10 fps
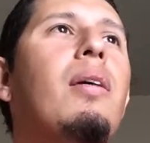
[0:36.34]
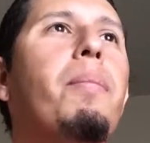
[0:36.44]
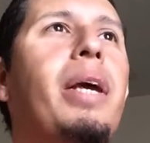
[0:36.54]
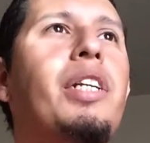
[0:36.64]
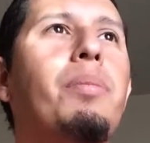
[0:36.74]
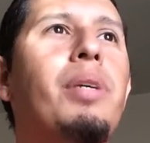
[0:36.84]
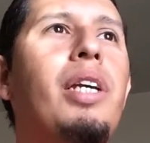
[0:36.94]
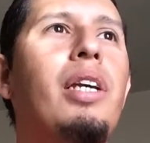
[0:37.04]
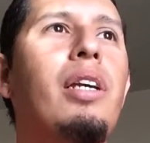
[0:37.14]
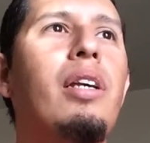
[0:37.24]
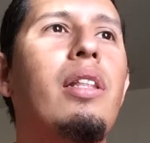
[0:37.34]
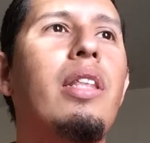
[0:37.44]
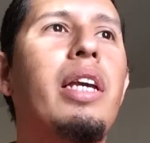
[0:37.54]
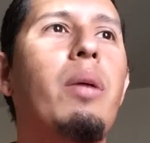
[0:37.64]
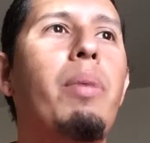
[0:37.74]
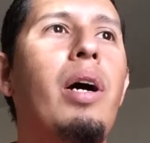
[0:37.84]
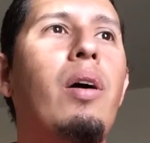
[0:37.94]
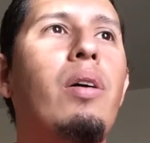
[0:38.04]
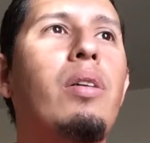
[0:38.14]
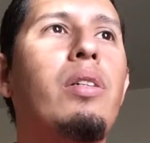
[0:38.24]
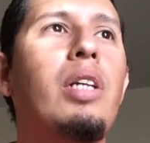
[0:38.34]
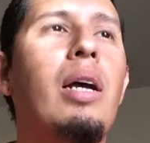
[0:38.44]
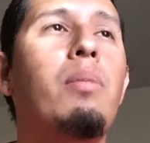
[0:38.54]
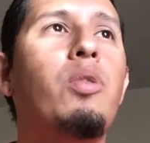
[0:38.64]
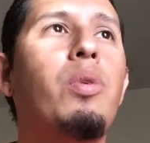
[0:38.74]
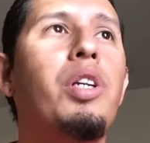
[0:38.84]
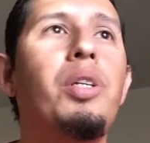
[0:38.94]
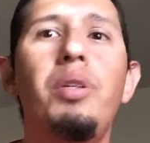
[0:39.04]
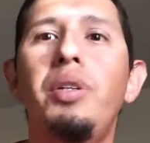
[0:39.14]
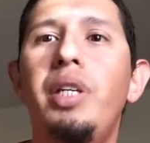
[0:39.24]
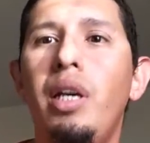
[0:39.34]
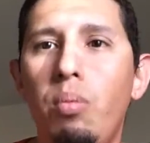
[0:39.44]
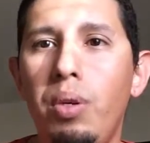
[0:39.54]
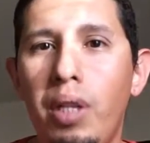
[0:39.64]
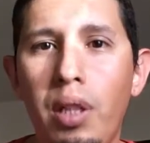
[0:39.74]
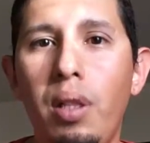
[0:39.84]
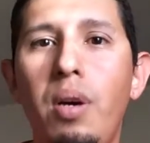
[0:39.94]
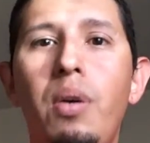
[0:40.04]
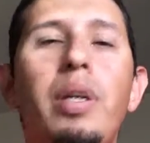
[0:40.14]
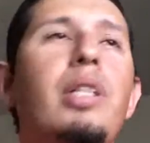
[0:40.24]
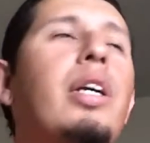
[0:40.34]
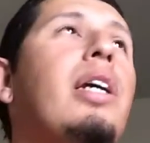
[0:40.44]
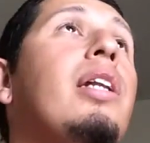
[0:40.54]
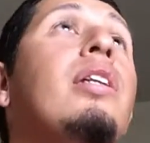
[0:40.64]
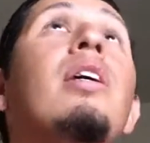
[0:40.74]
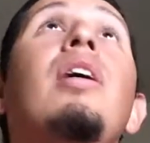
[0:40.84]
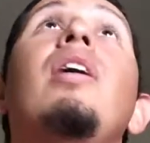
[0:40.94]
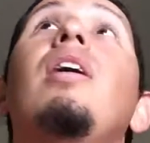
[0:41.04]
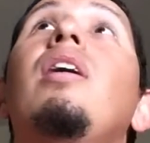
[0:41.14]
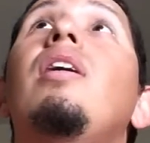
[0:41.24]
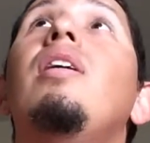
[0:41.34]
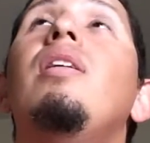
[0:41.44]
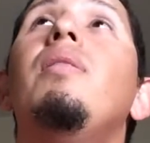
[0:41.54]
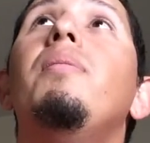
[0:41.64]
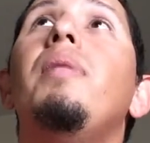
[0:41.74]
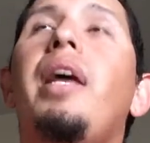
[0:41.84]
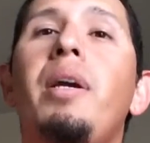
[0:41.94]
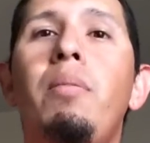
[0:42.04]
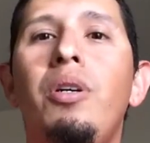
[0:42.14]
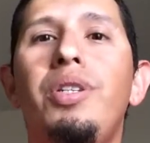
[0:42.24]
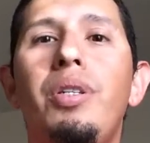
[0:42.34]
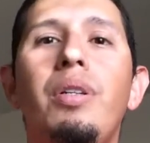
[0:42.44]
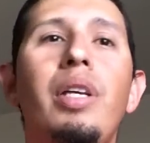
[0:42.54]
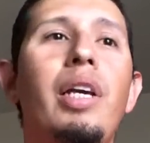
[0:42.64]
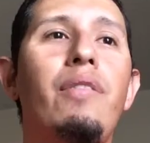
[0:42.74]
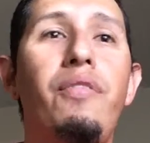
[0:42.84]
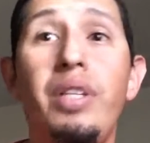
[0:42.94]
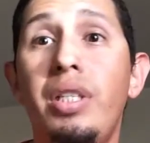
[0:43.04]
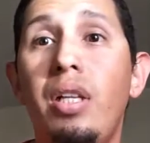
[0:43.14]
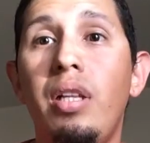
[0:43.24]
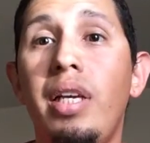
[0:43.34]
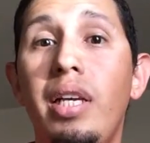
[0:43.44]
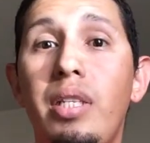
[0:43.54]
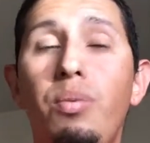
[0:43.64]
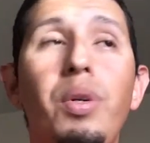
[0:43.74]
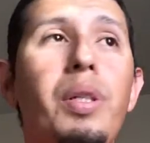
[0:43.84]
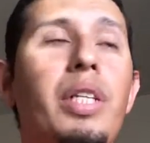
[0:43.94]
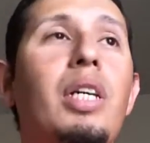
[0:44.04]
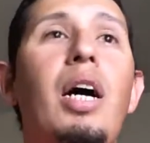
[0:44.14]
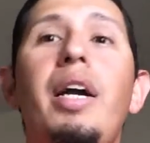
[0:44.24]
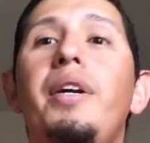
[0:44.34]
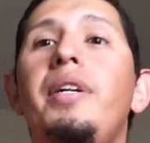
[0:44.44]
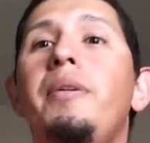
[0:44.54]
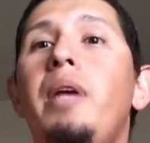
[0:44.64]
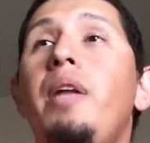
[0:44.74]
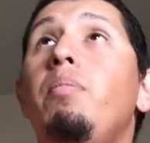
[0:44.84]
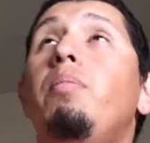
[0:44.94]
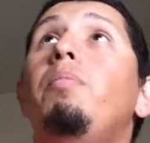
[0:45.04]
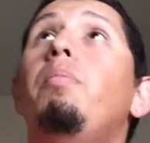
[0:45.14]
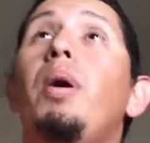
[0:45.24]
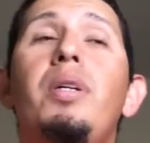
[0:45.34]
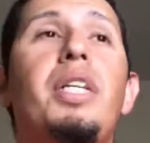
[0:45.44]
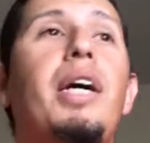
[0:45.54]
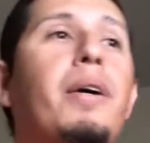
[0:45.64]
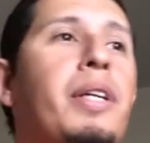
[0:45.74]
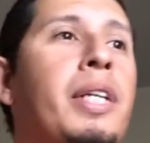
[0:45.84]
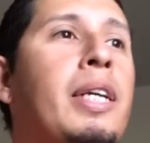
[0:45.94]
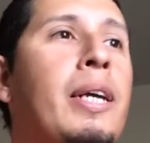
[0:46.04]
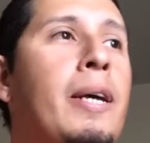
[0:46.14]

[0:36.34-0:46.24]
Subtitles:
makes me think about times where you get really low and like emotionally and physically get really tired and burnt out, and